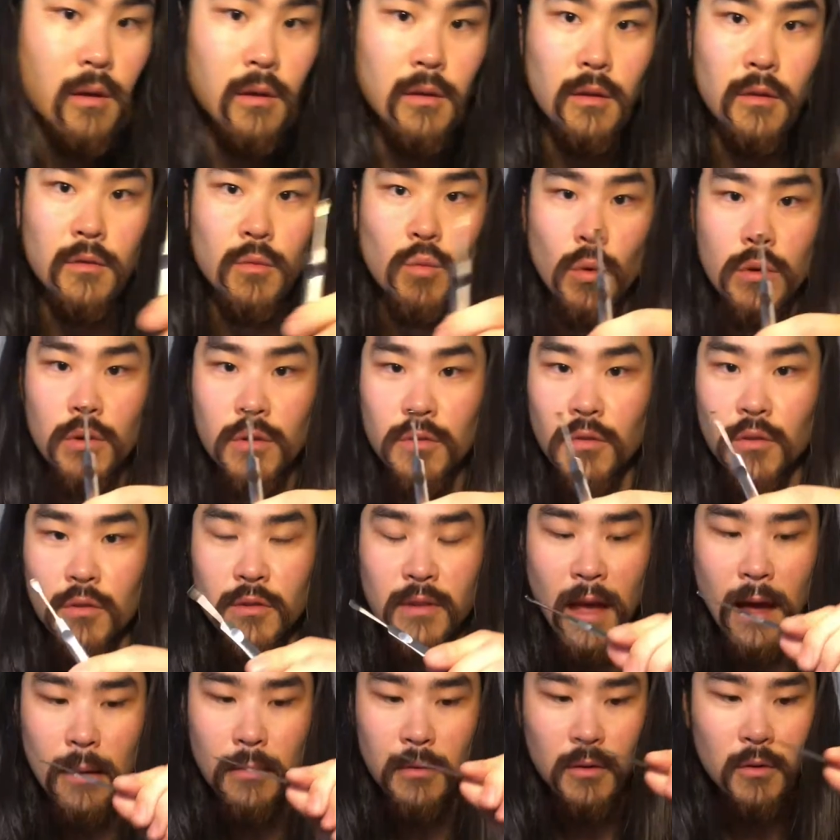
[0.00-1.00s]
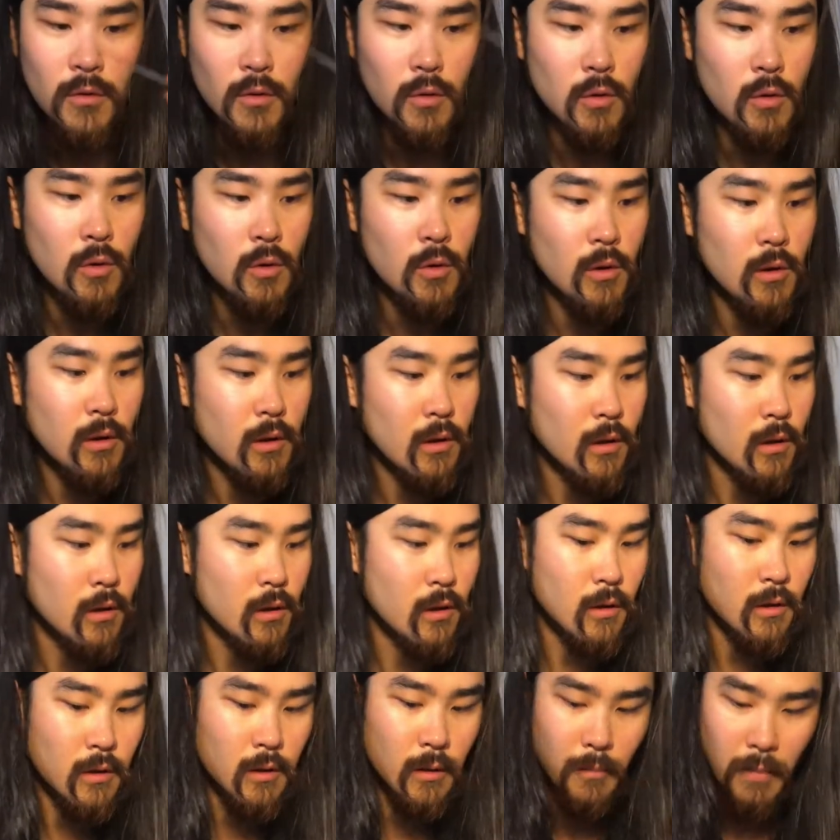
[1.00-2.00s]
This wonderful dabbing tool.
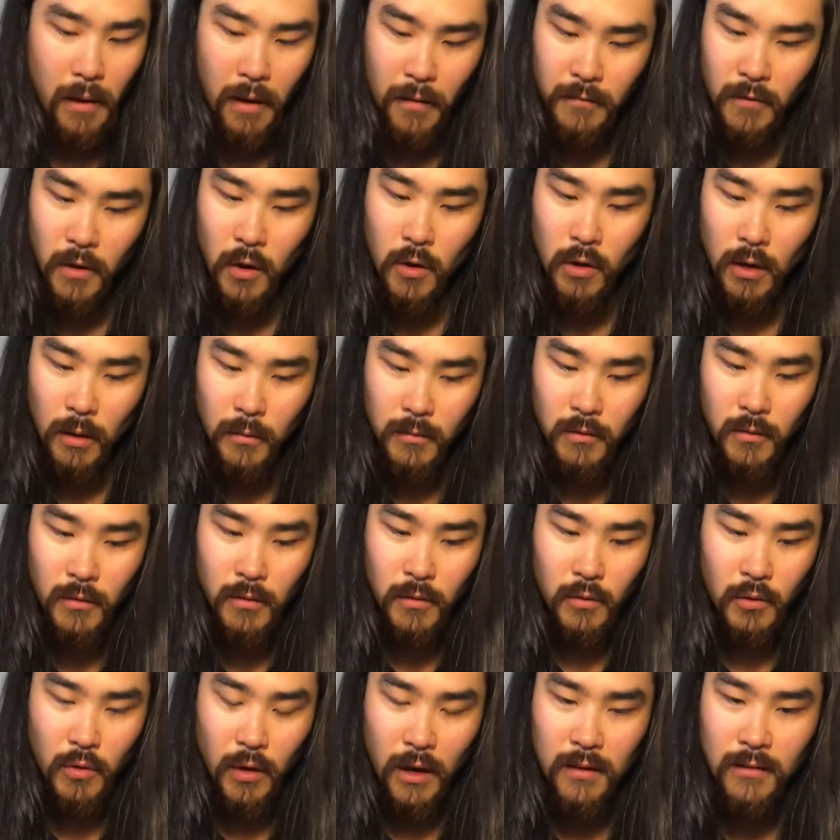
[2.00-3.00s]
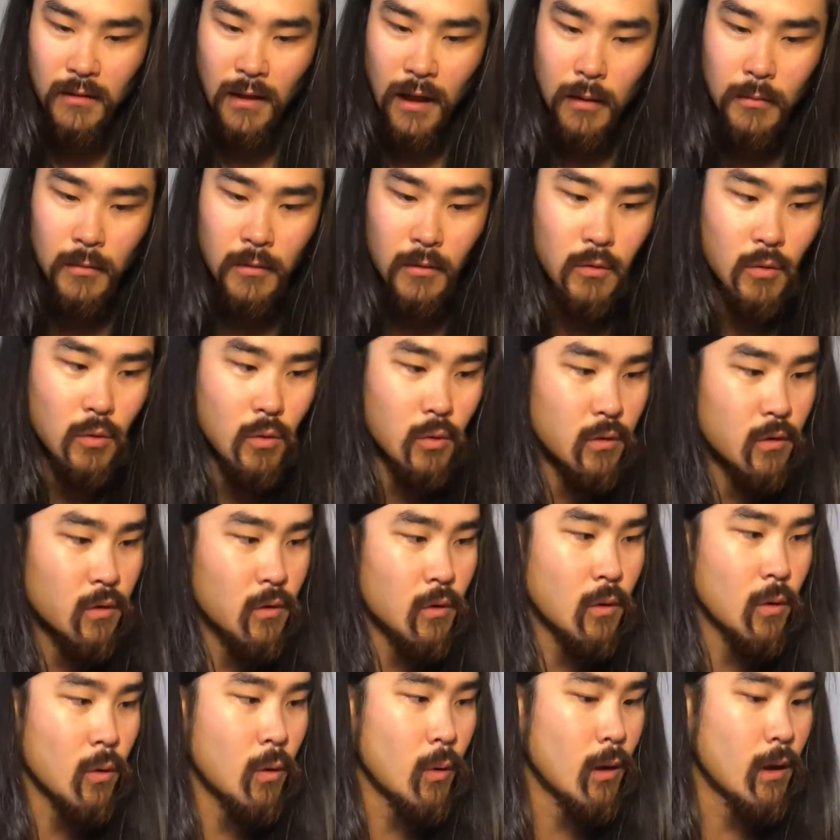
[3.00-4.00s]
The Puffco comes with a great dabbing tool
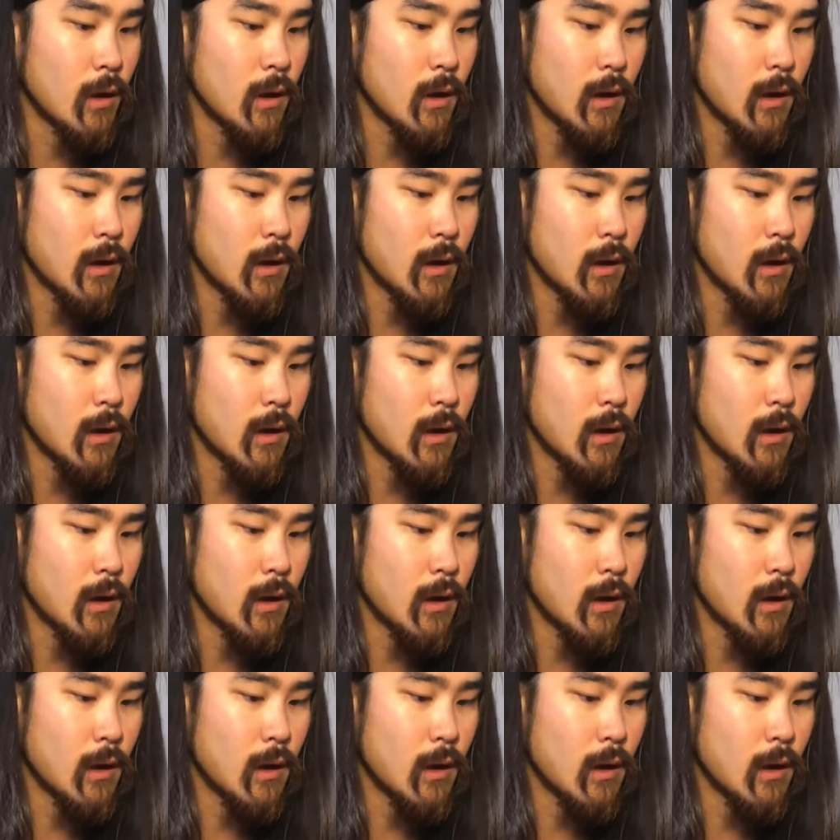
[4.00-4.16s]
too.